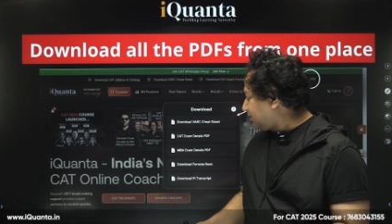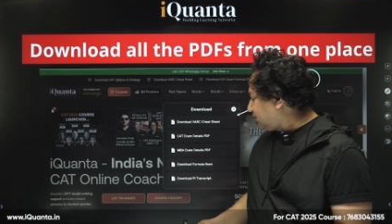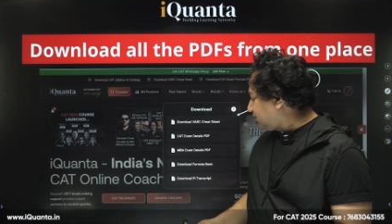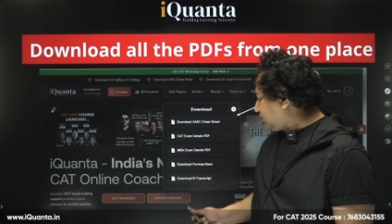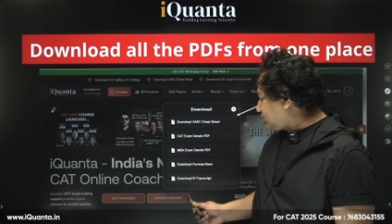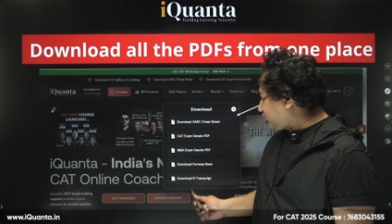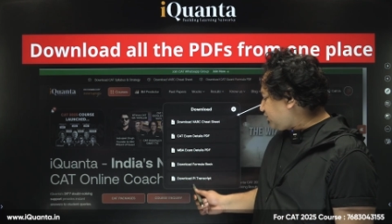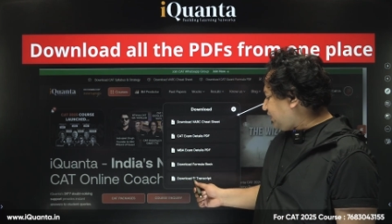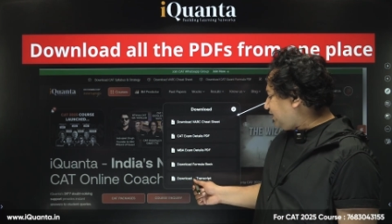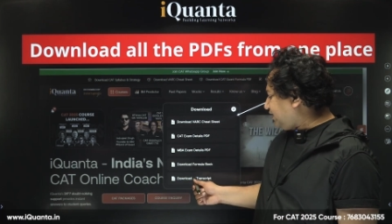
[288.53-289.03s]

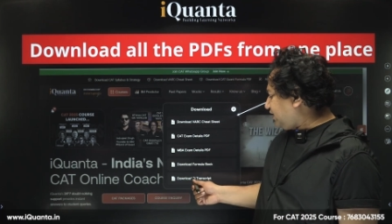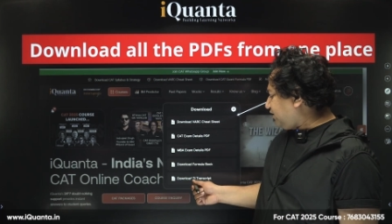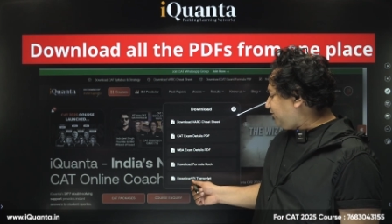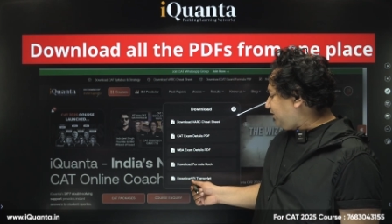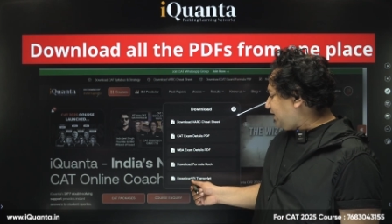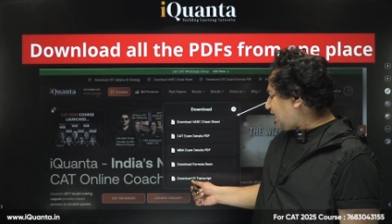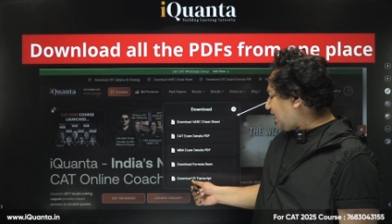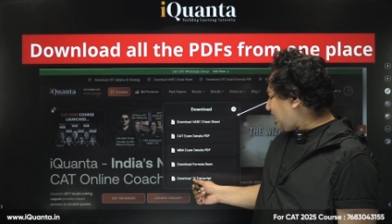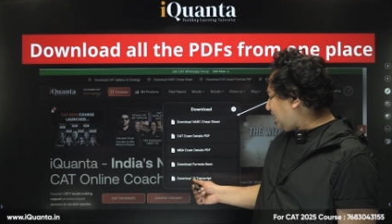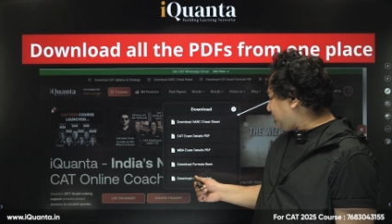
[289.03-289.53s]
So here we
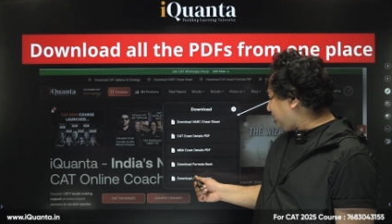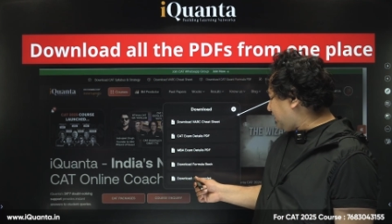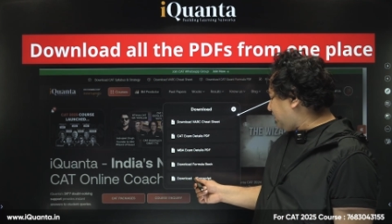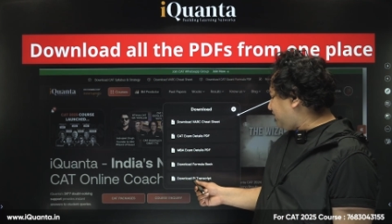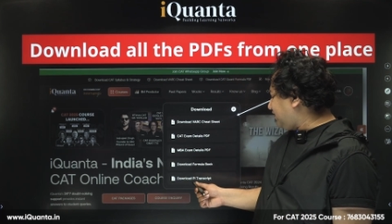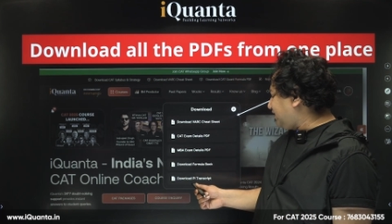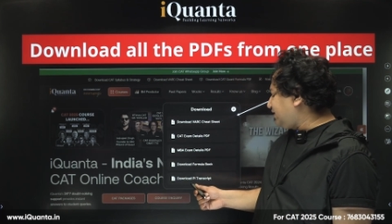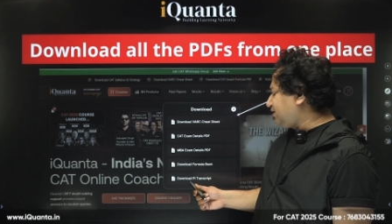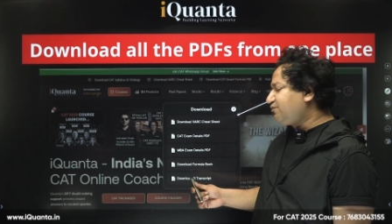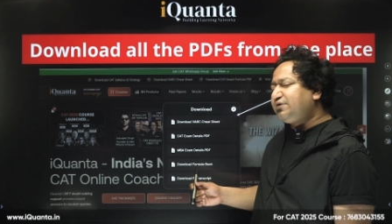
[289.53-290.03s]
have
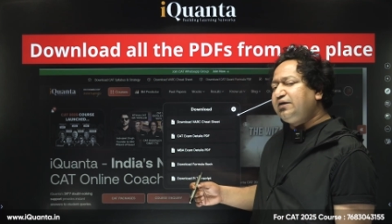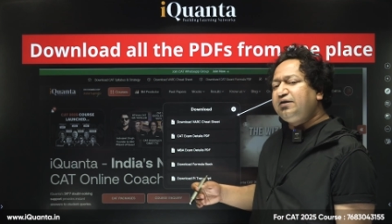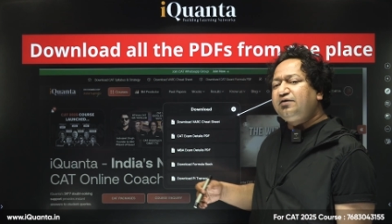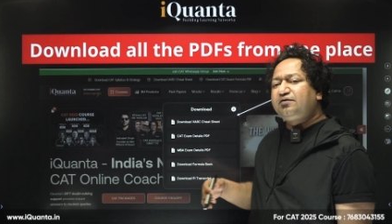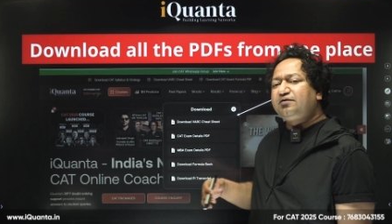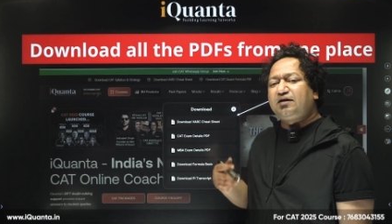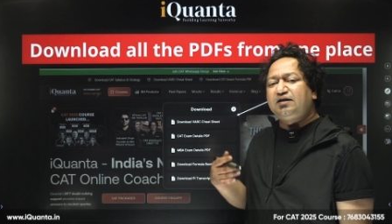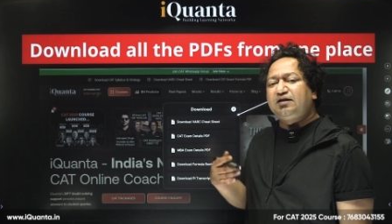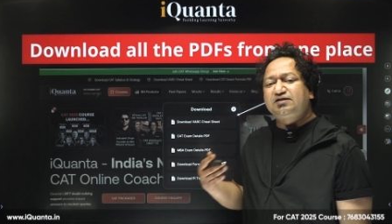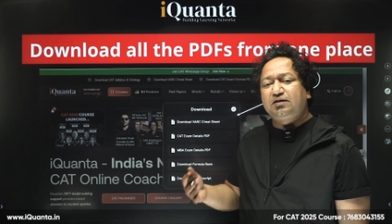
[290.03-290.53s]
given different
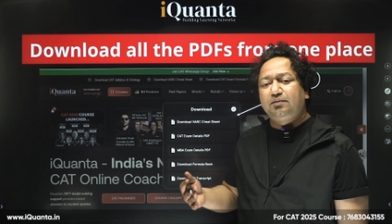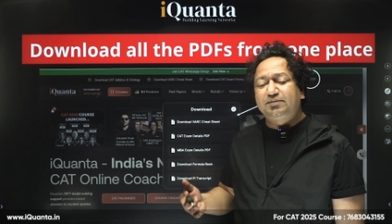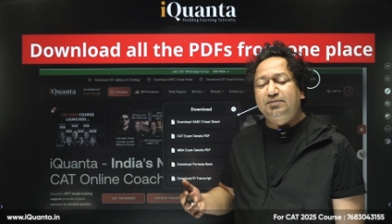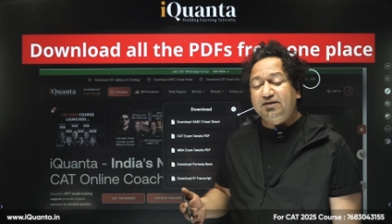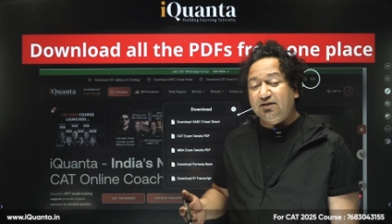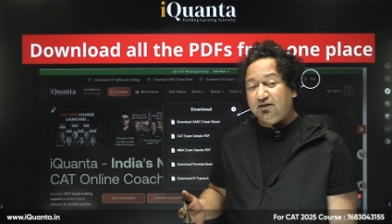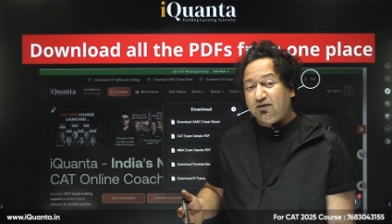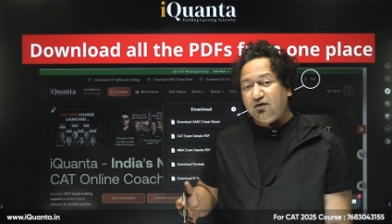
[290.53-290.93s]
transcripts